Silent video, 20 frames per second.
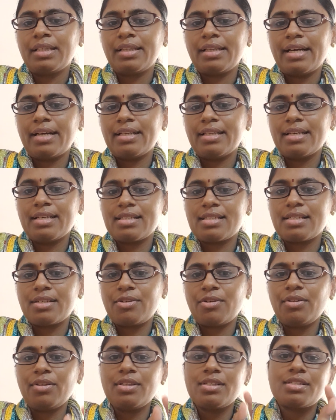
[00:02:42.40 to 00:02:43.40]
that they see.
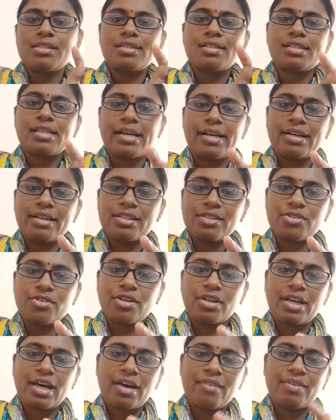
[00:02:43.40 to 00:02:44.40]
No, this child is
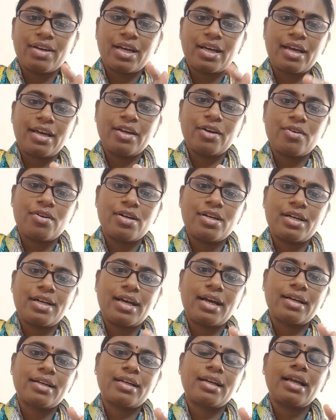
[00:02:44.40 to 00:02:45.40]
not having an eye
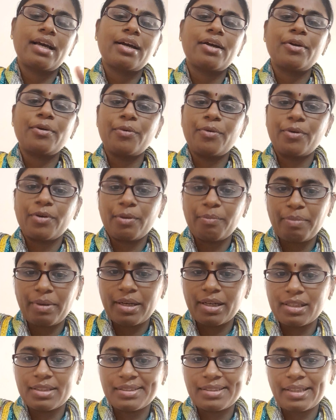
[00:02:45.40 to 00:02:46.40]
contact like a
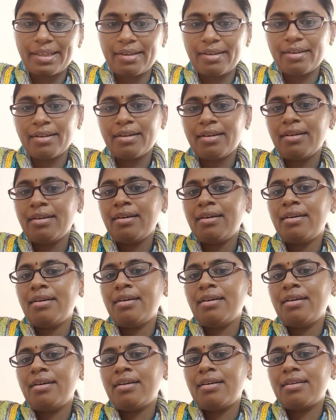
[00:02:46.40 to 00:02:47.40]
neurotypical child.
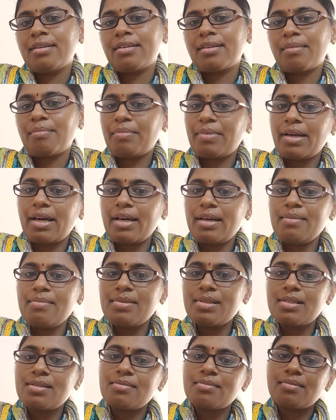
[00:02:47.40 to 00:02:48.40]

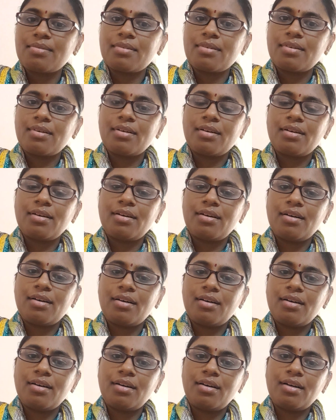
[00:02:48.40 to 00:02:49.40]
Sometimes
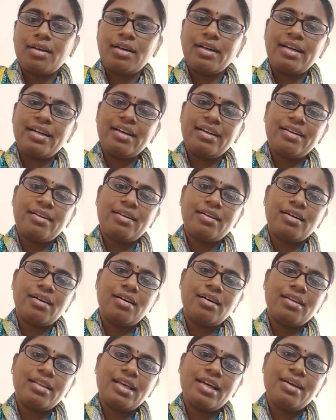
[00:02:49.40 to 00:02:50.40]

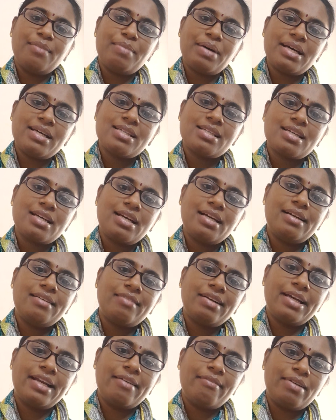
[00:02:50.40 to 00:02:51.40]
they may say it
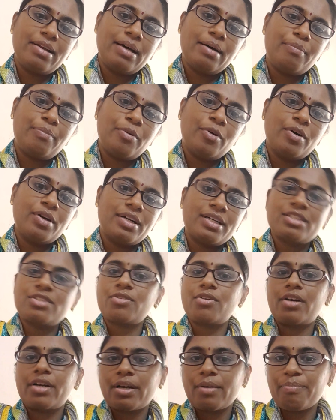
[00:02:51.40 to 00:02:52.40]
will develop or it's
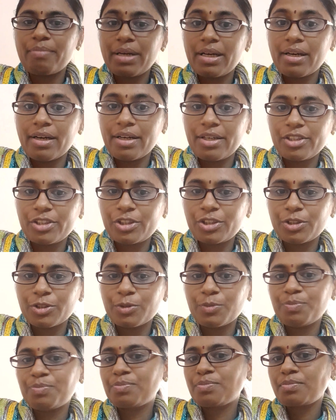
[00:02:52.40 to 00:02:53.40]
not a bigger issue,